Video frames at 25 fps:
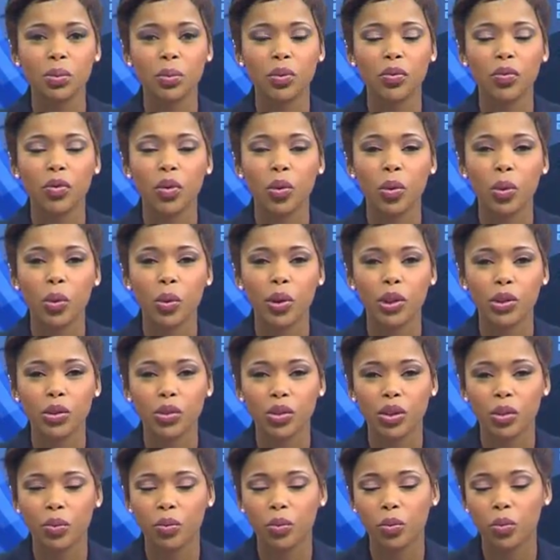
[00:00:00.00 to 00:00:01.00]
before we went
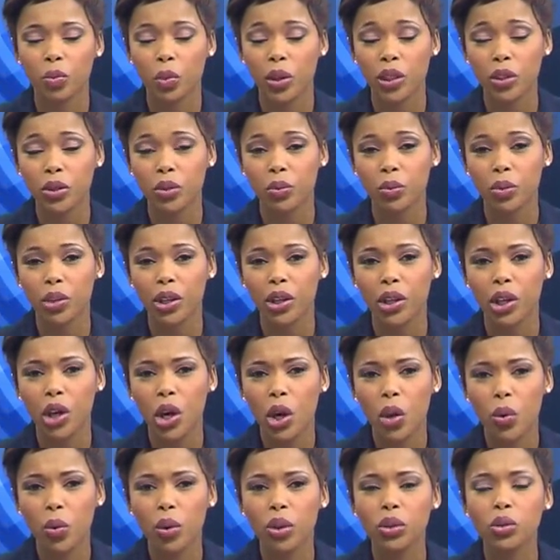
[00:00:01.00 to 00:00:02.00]
to break,
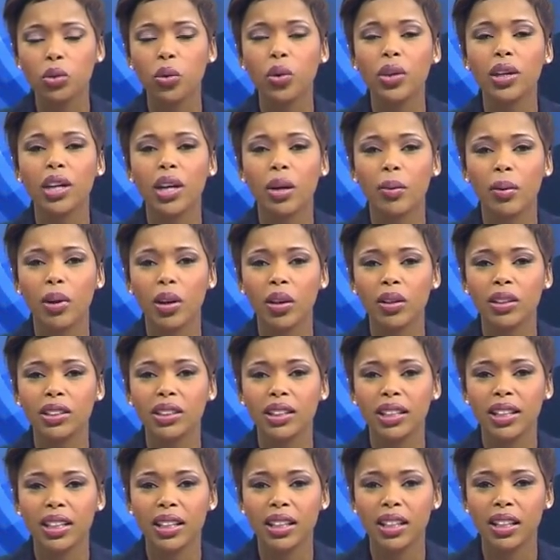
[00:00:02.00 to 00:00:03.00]
we were talking
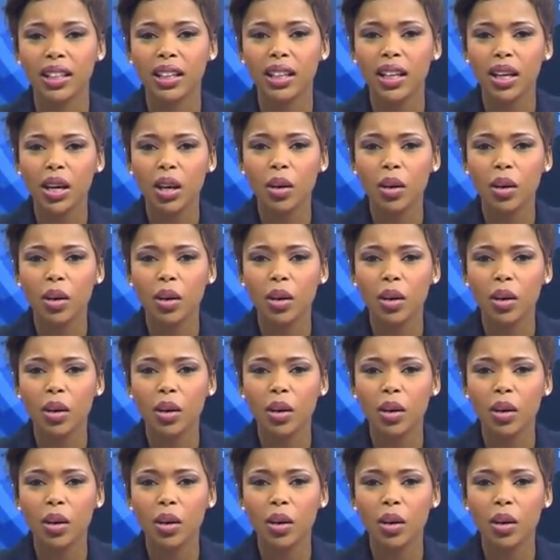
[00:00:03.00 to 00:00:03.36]
about the